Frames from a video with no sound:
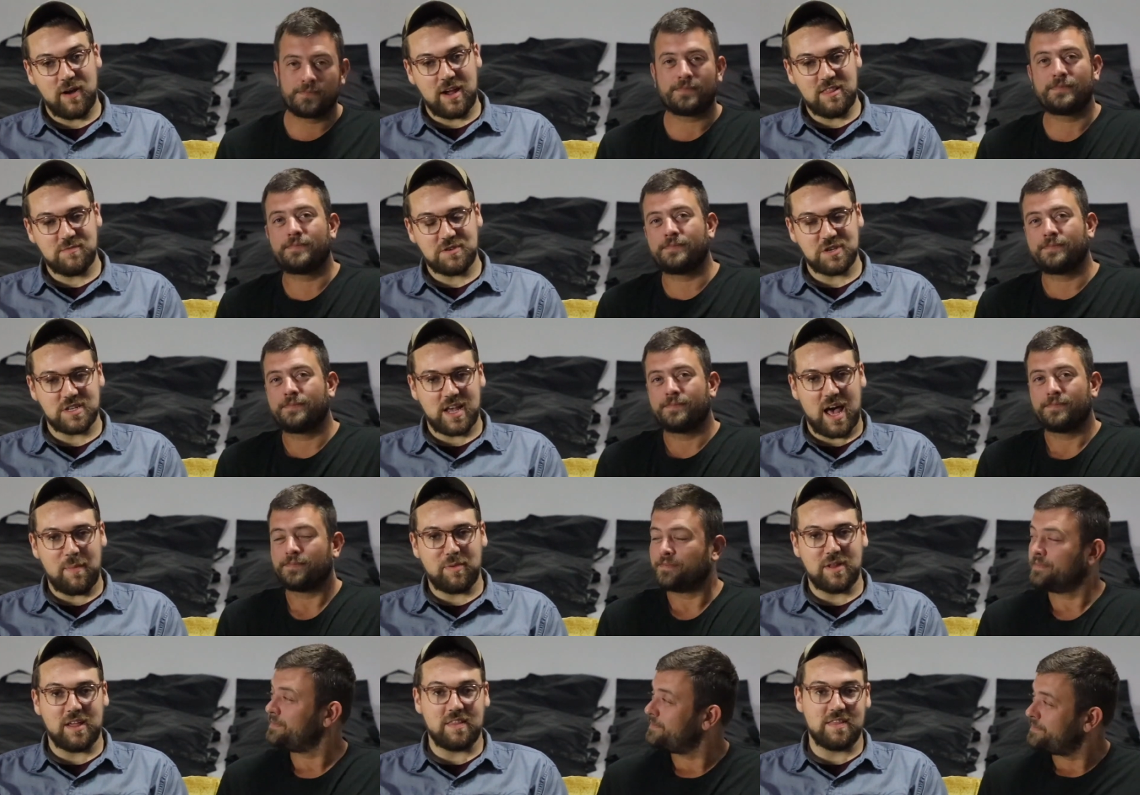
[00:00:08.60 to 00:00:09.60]
Speaker 1: Wraith, which is
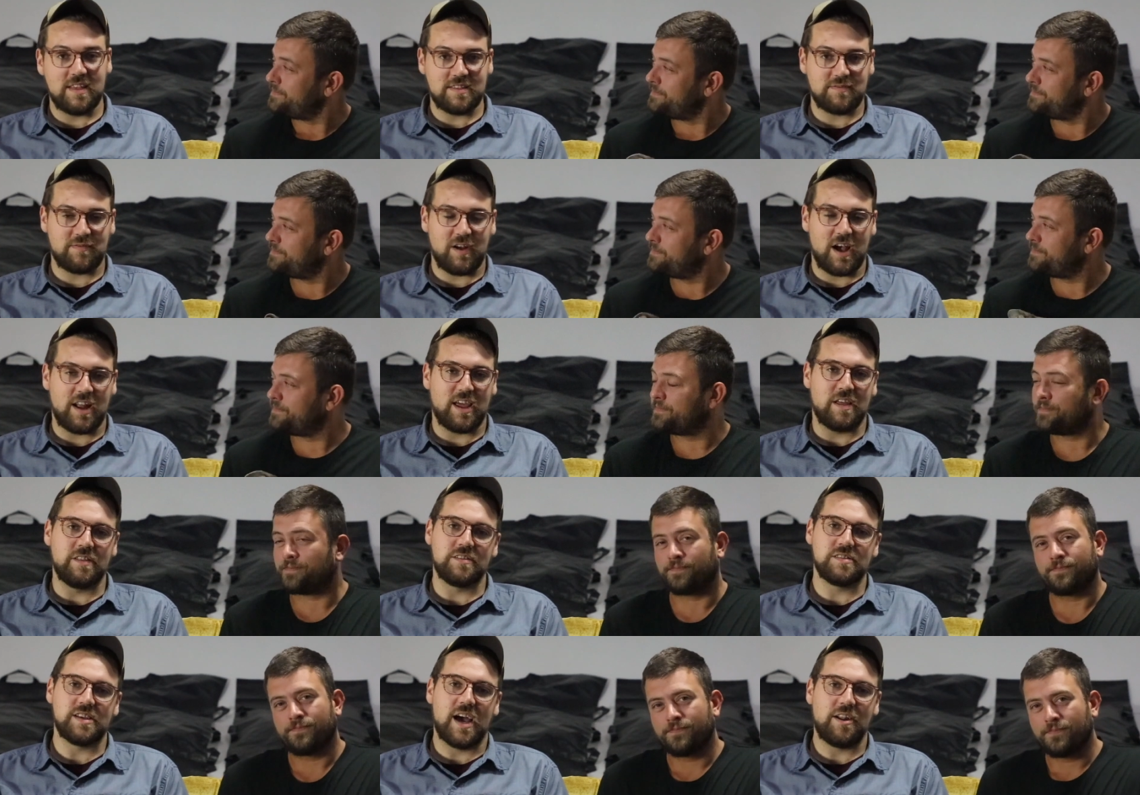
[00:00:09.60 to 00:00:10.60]
happening this Friday
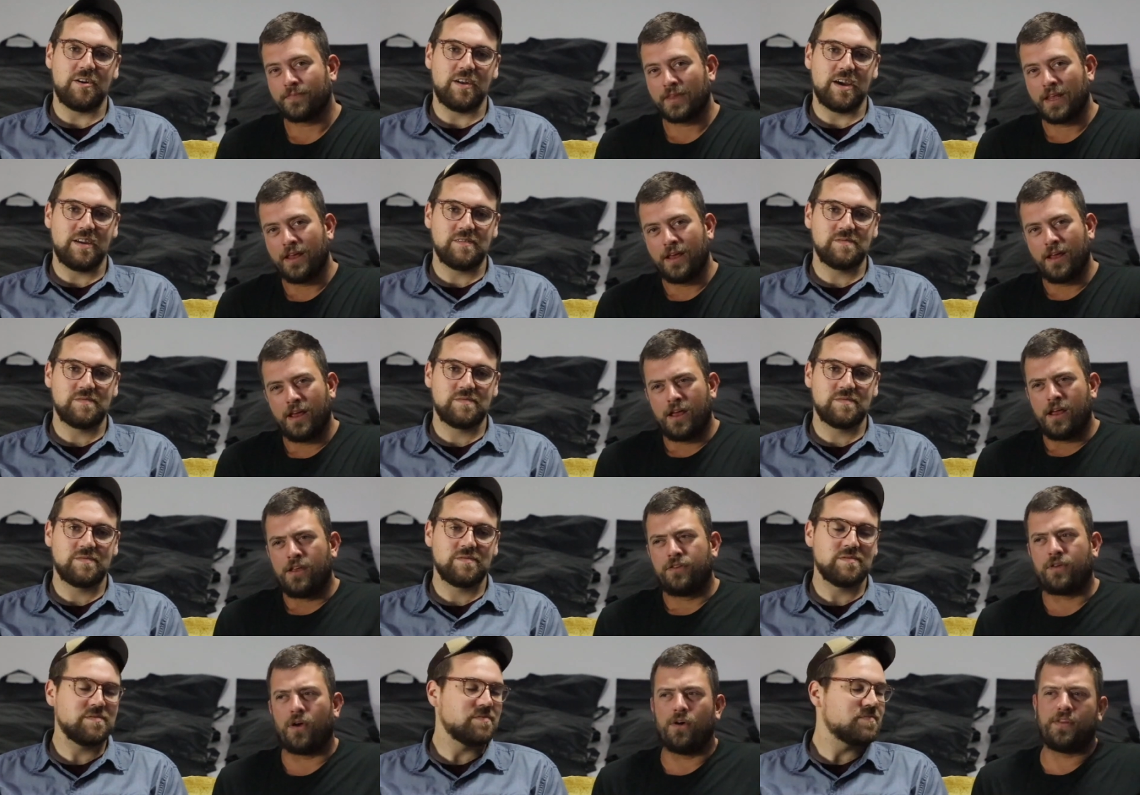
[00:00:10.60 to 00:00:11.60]
and Saturday.
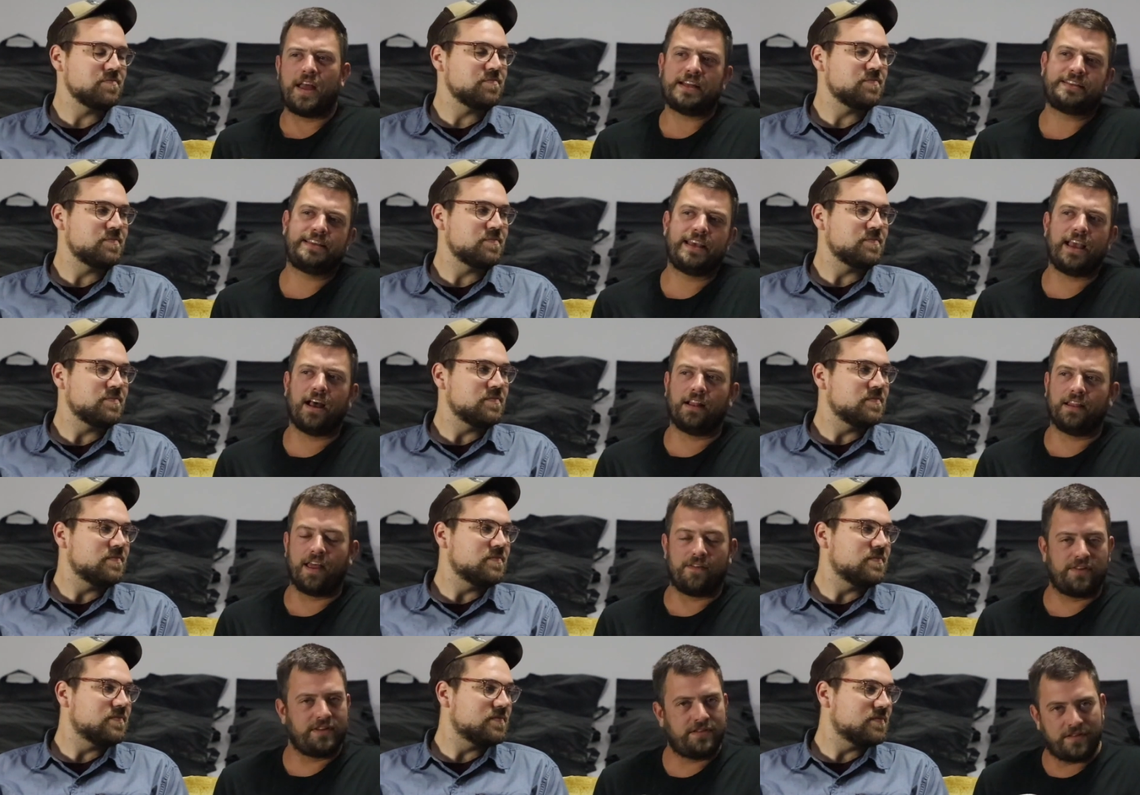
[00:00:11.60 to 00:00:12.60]
Speaker 2: So that's the
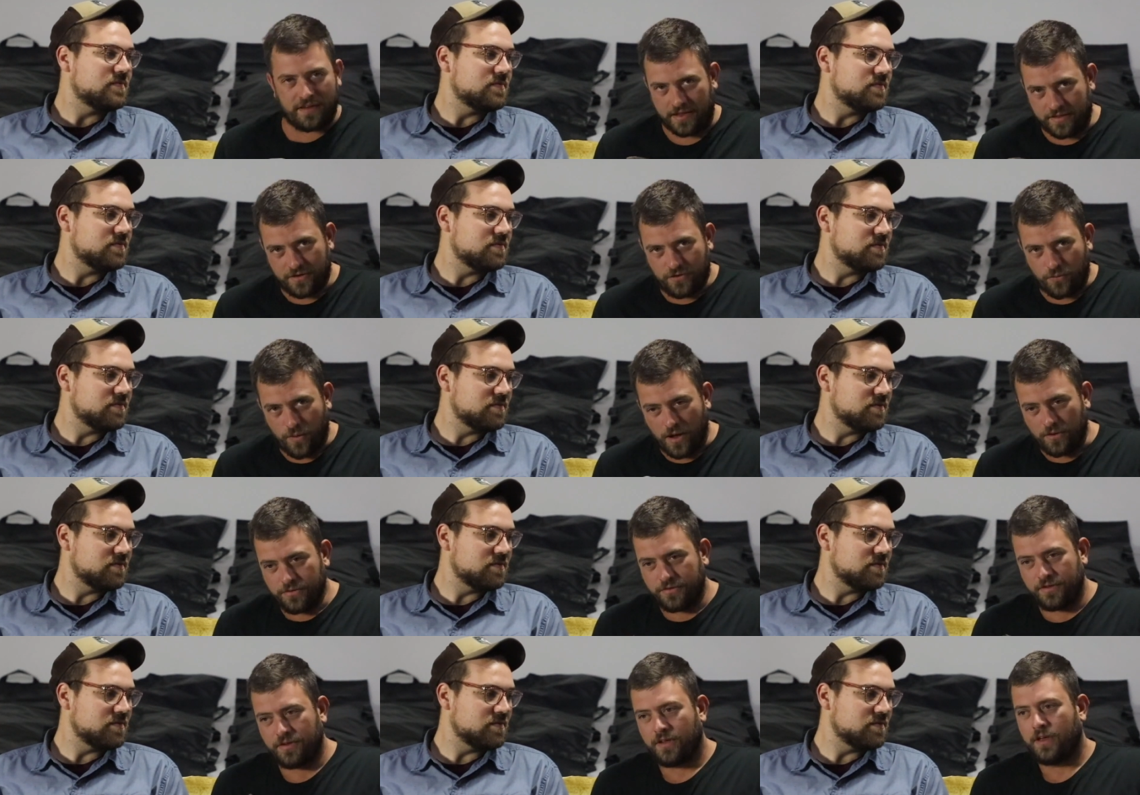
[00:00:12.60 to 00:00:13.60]
eleventh and the
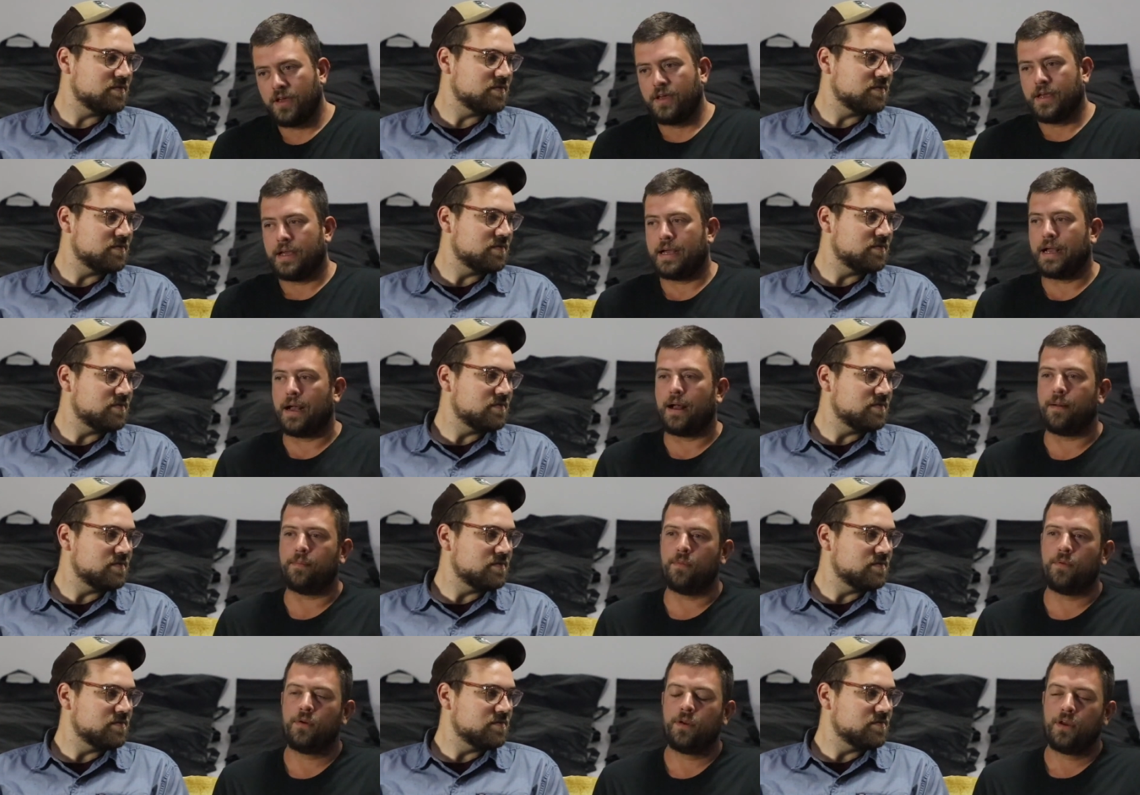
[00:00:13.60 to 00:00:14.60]
twelfth.
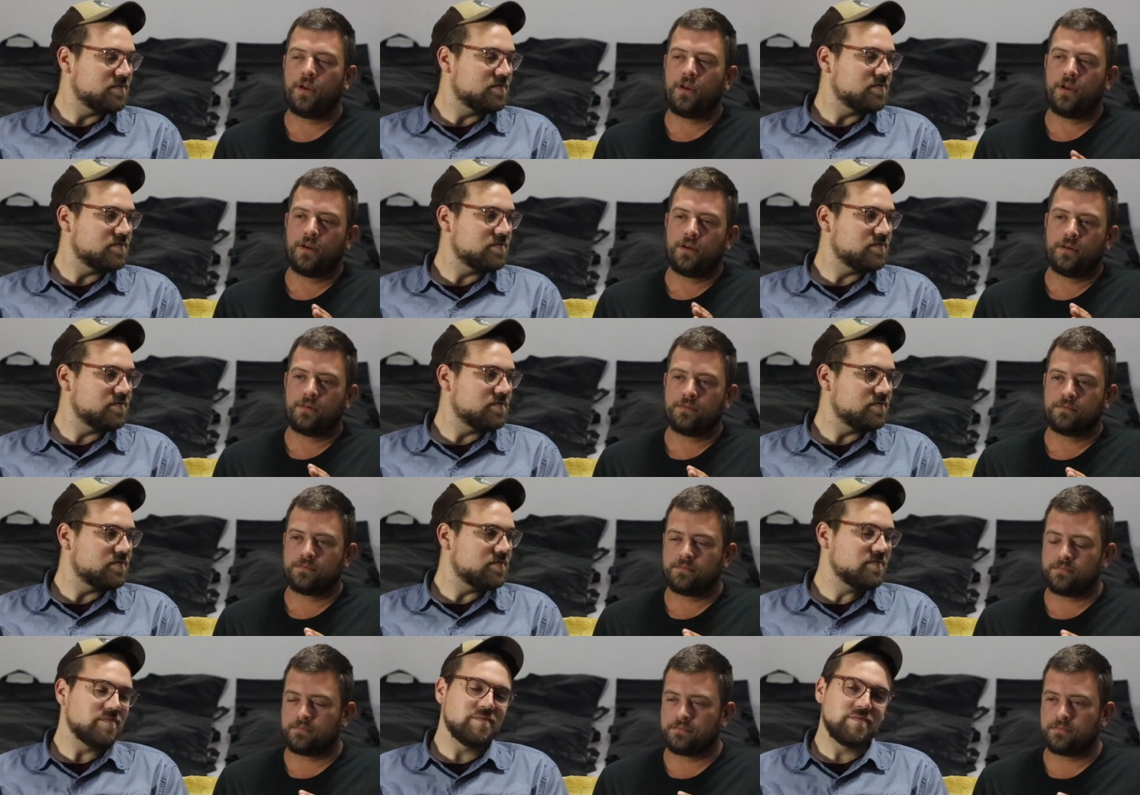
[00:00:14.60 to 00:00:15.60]
Um,
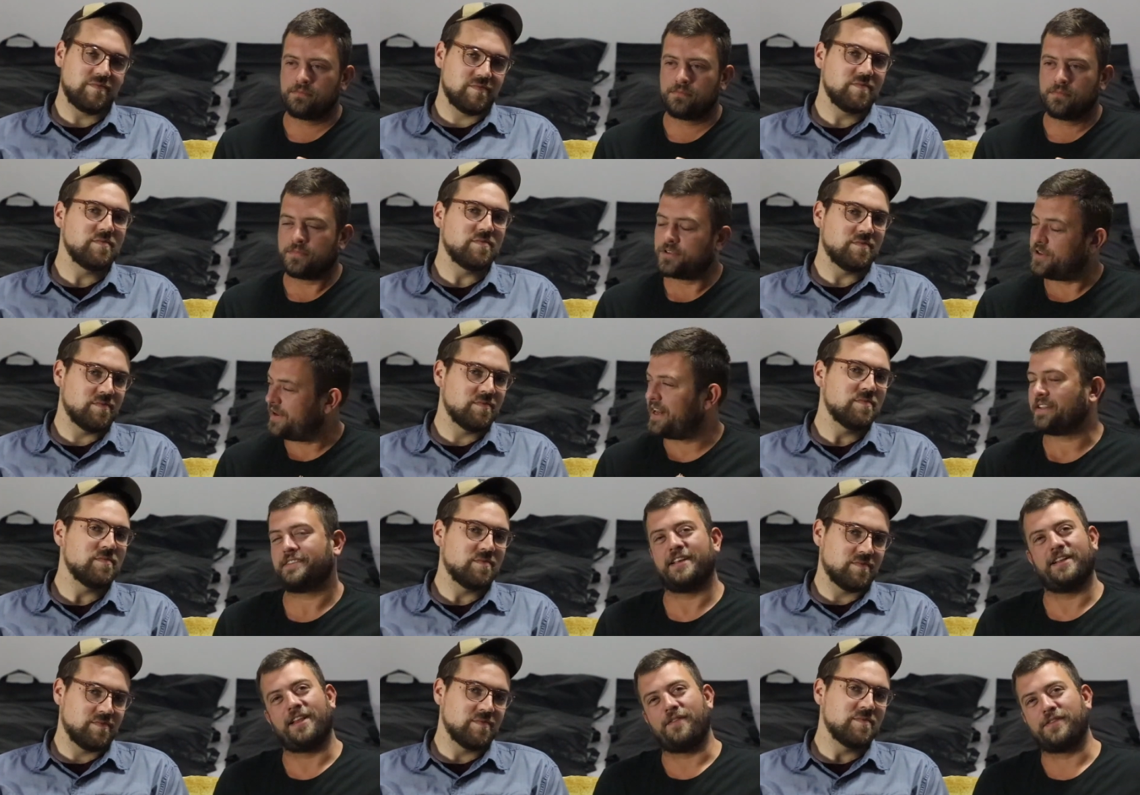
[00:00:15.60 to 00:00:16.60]
so that's
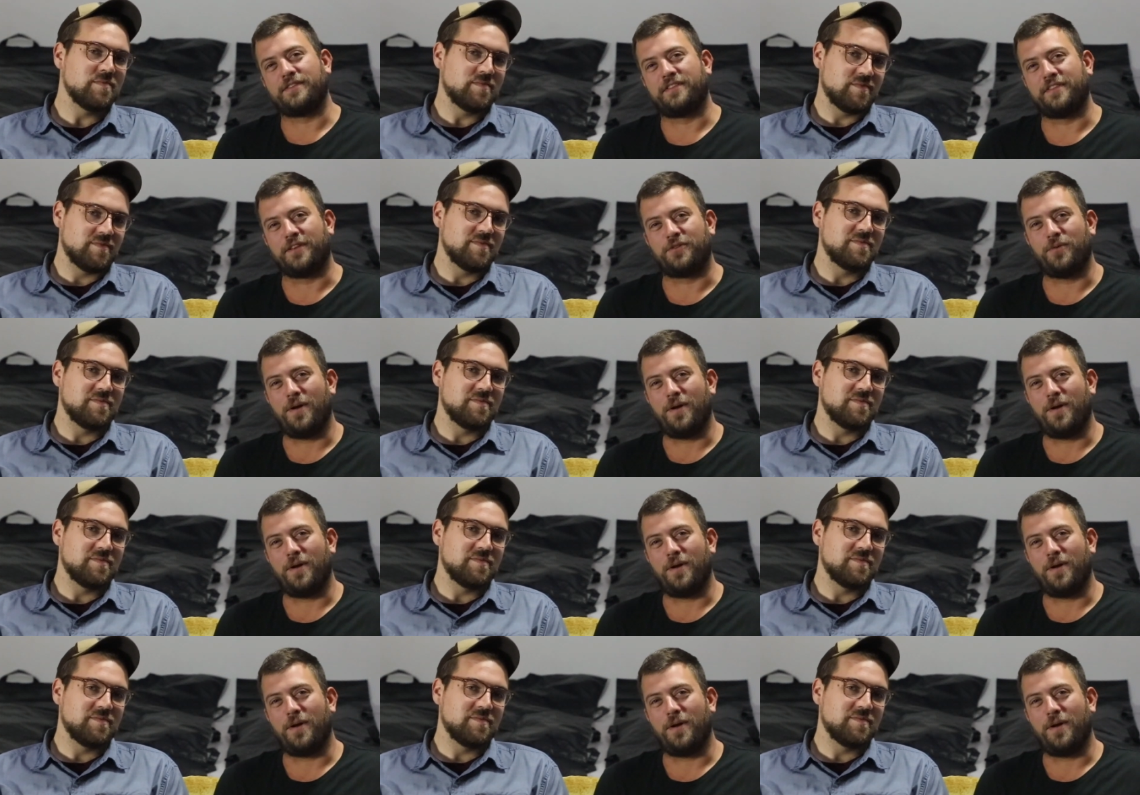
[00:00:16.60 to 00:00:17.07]
the eleventh and the